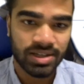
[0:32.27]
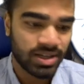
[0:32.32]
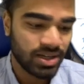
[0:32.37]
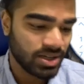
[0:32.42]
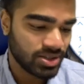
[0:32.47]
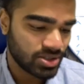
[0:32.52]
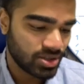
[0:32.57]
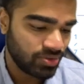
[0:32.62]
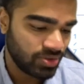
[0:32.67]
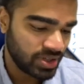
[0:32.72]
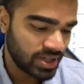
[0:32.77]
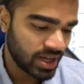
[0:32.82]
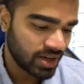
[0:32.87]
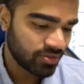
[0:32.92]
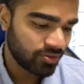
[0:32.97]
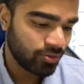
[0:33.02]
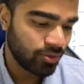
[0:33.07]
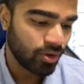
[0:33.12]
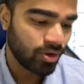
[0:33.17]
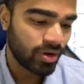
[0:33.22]
So if you take
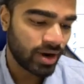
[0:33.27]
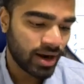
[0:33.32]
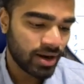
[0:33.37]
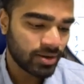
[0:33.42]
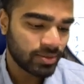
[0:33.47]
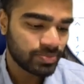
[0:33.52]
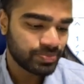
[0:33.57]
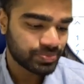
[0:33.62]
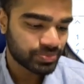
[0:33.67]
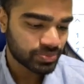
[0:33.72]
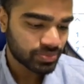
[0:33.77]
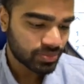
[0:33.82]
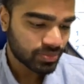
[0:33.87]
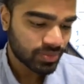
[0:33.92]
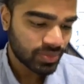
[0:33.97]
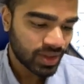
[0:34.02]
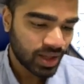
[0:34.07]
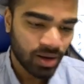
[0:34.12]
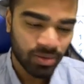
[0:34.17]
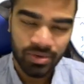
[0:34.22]
4 out,
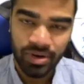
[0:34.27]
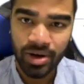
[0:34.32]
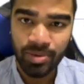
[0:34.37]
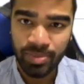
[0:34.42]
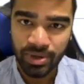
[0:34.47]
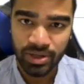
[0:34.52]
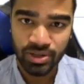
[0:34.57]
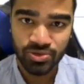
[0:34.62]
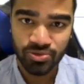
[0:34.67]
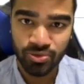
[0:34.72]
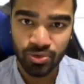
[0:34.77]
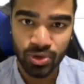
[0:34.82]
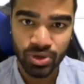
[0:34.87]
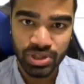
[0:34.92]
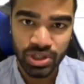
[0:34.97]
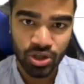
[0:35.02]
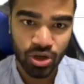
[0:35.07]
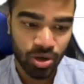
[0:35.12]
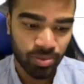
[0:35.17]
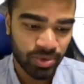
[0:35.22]
right, because 4 is a
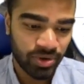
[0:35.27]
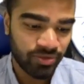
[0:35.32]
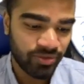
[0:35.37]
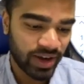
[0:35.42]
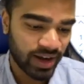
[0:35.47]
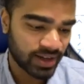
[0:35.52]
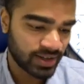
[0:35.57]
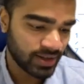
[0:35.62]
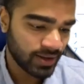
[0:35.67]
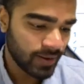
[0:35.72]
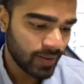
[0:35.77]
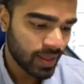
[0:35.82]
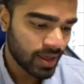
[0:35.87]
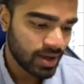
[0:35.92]
common factor.